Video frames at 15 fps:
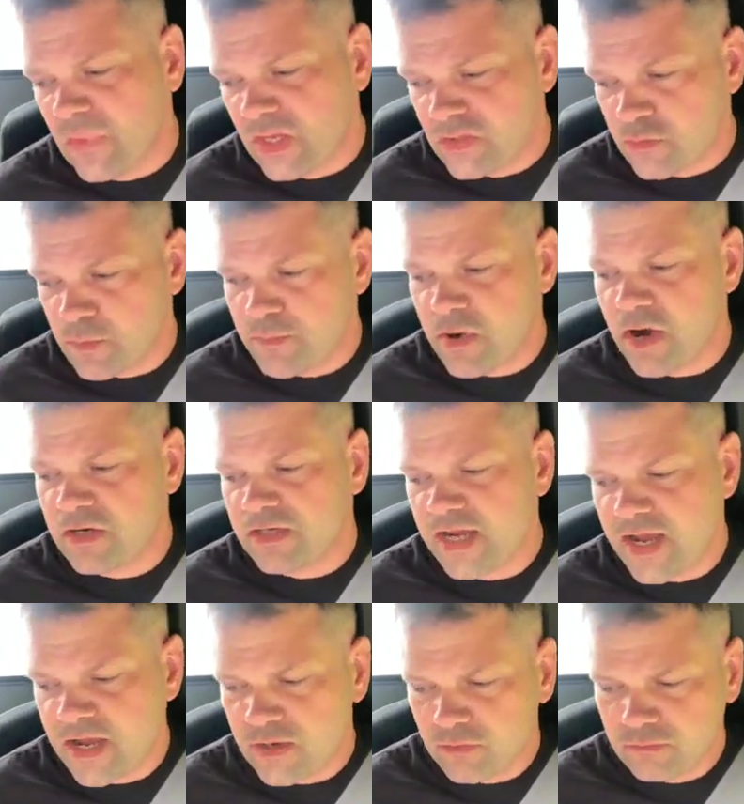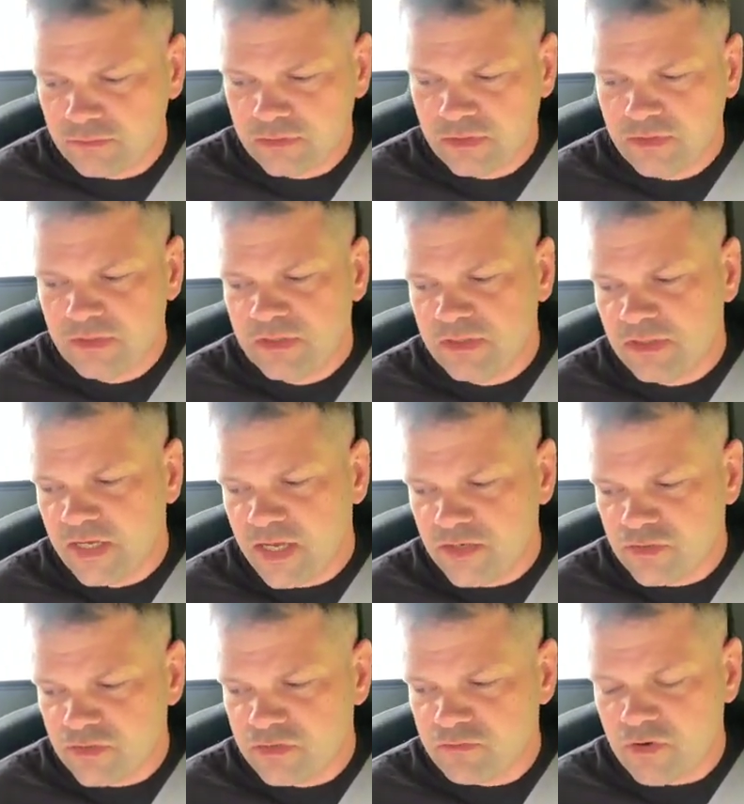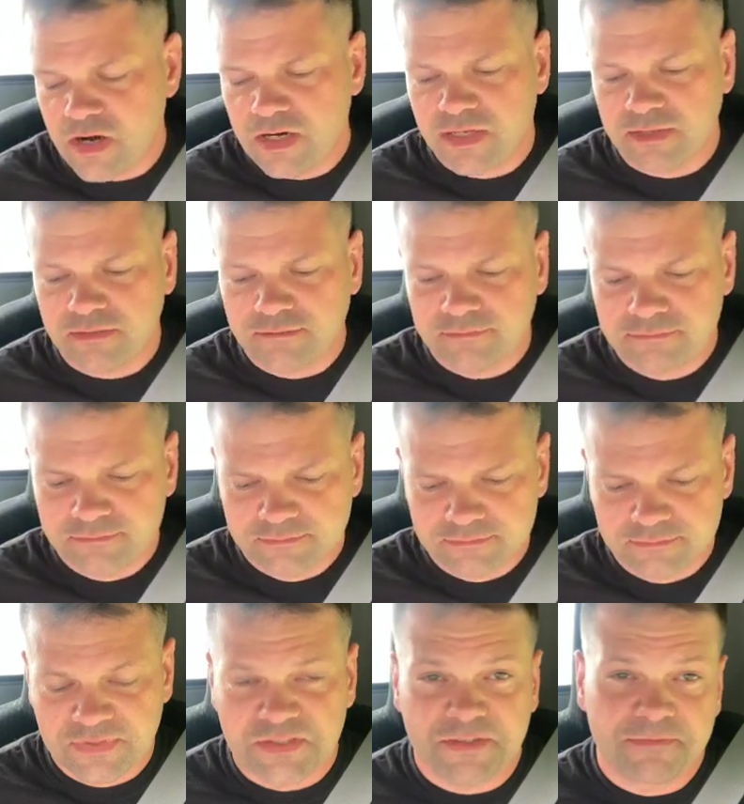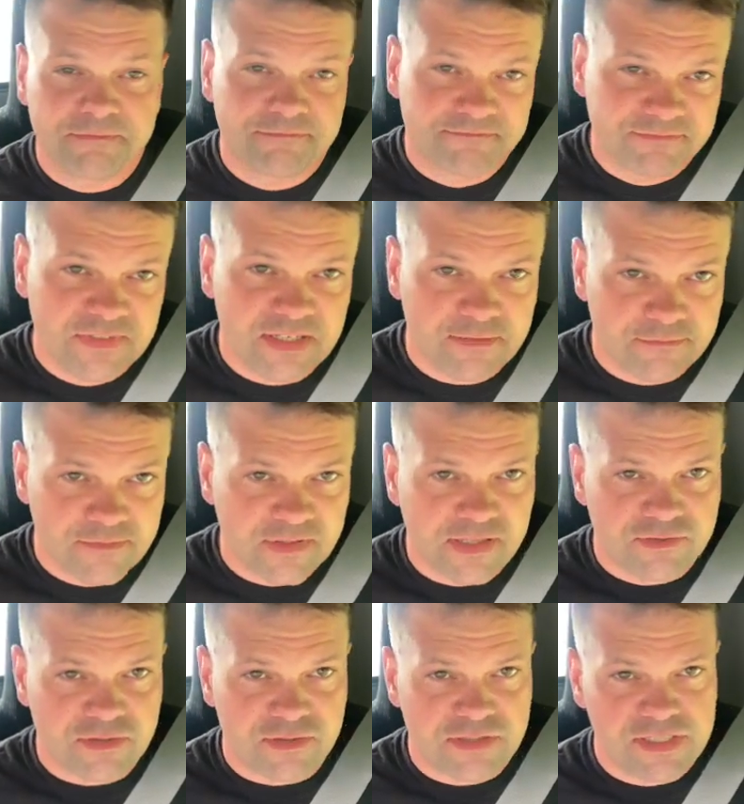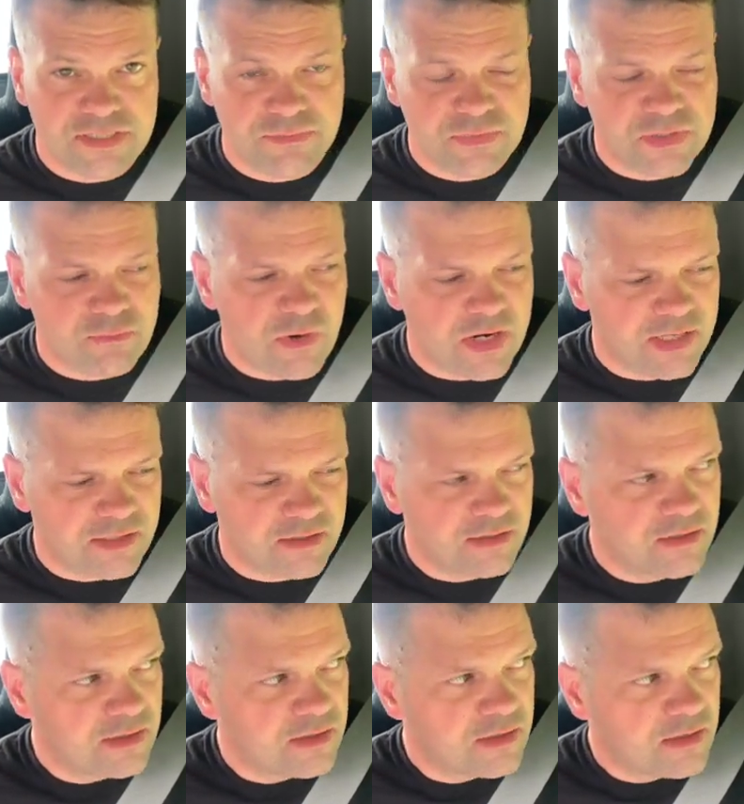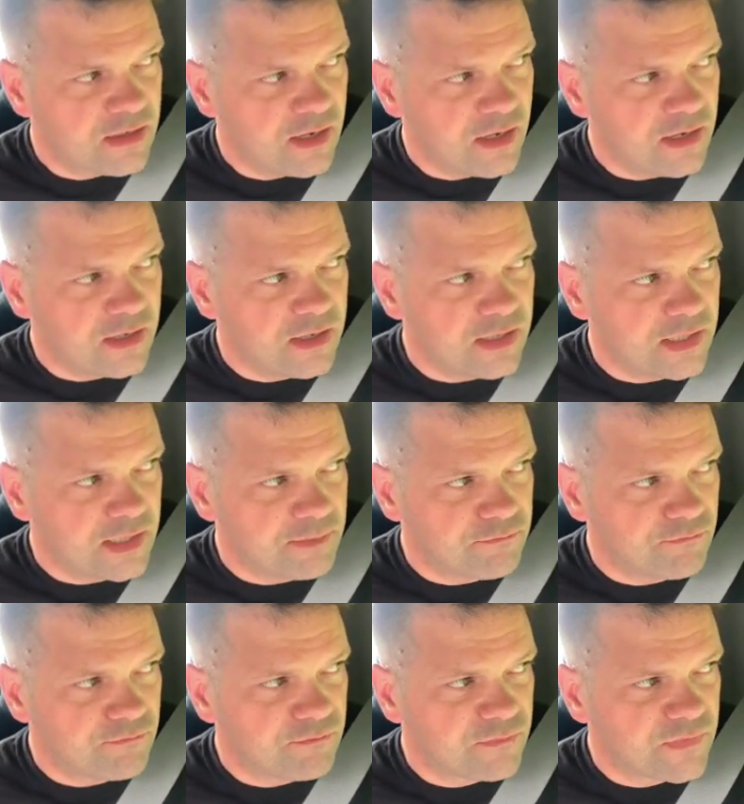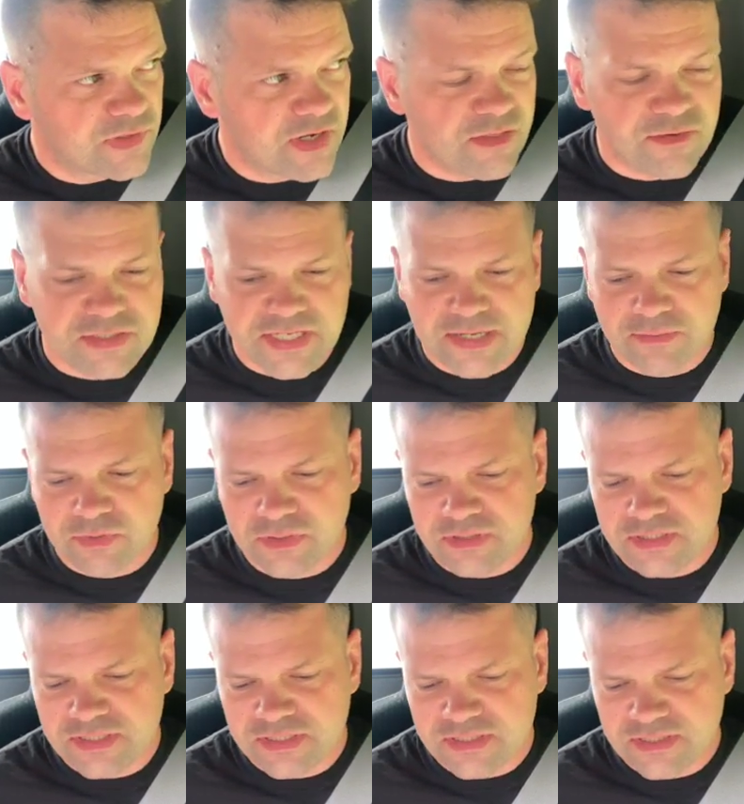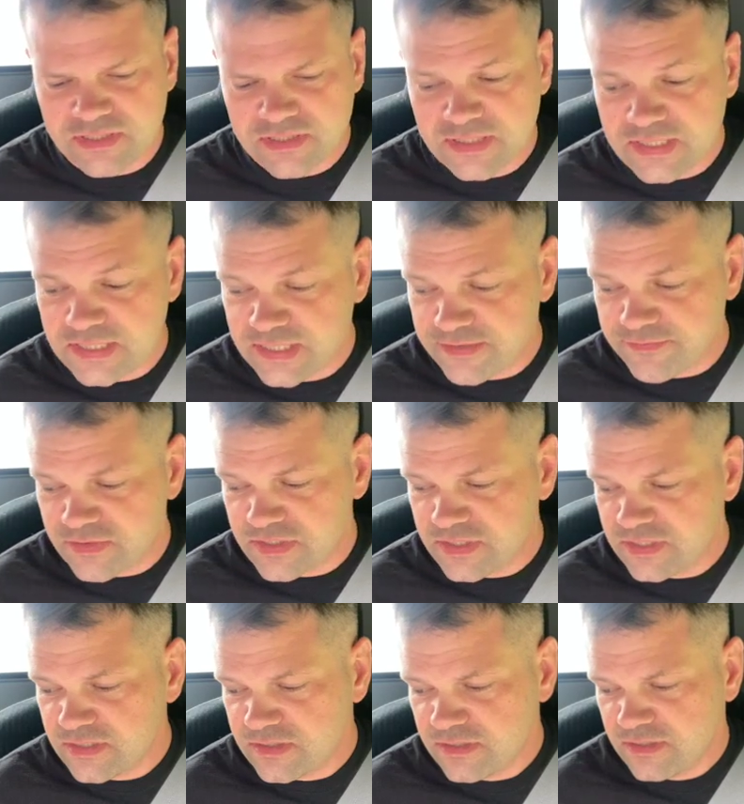So we're parked now. Engine's running, or electrical systems are running. Another example to listen to the difference.